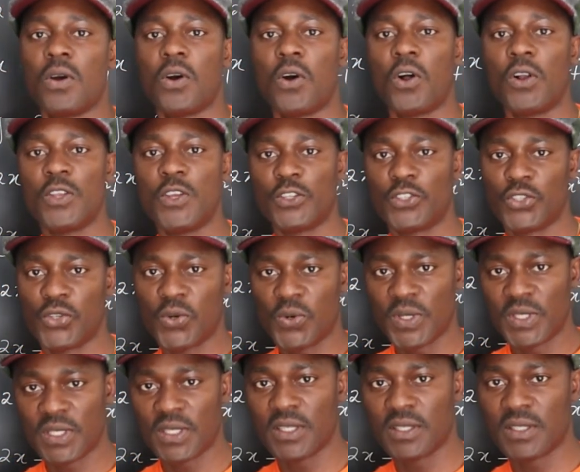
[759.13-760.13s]
all your
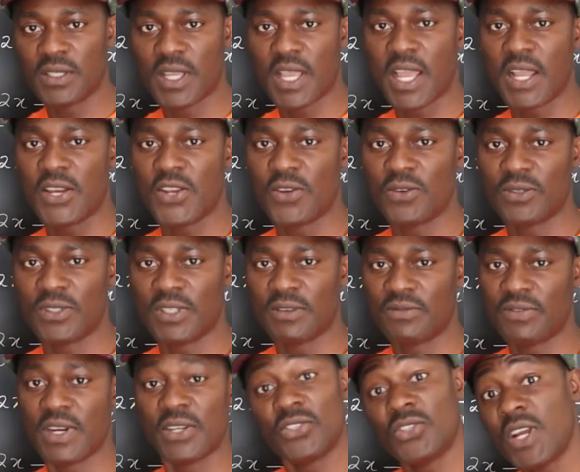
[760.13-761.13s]
choices and your
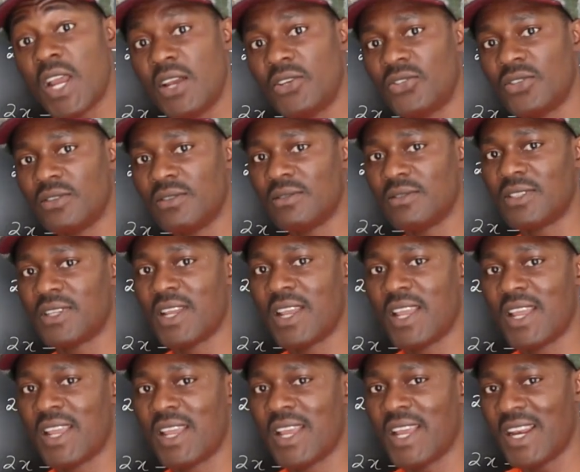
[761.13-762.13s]
differentiations
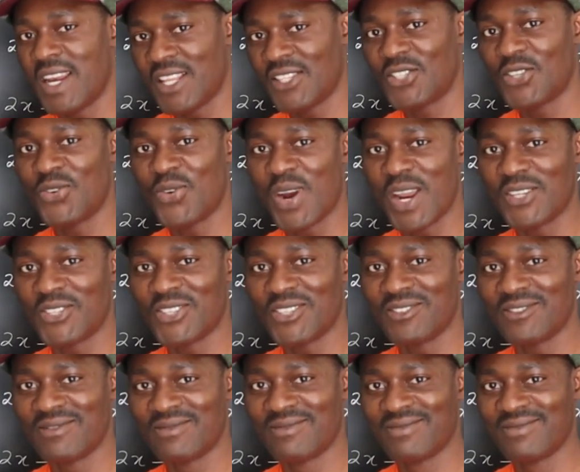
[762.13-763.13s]
and integration.